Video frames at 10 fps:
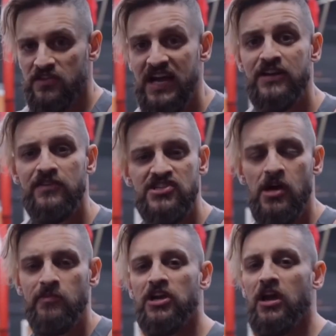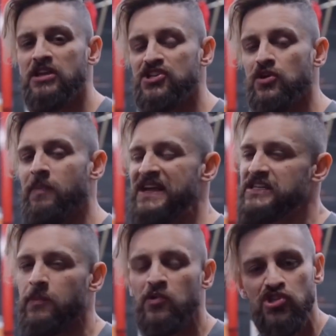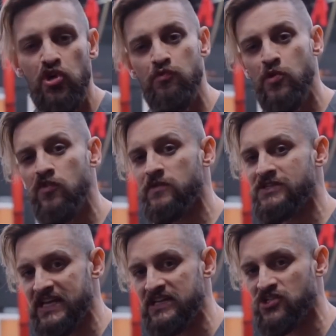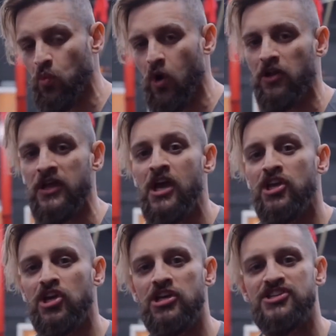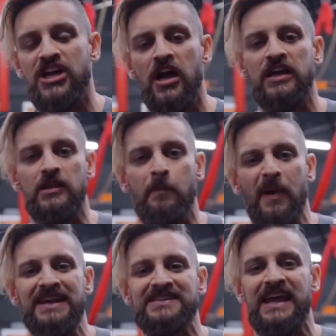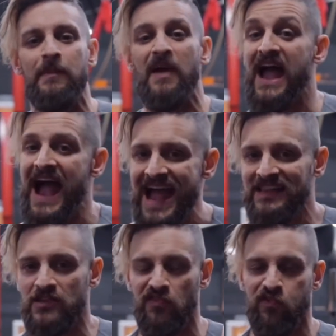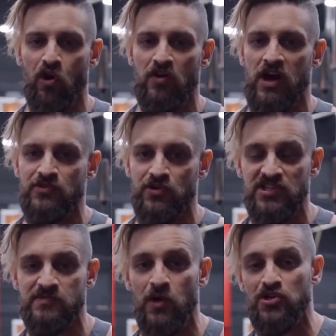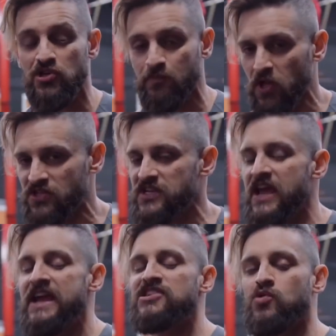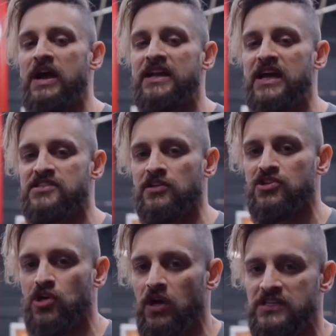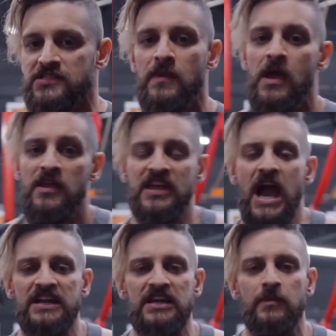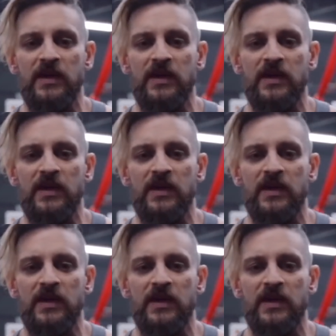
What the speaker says: The idea of the Zottman curl is you basically put 2 movements into one. You're gonna target the bicep and the forearm during this motion, plus it's quite nice on the joints. The idea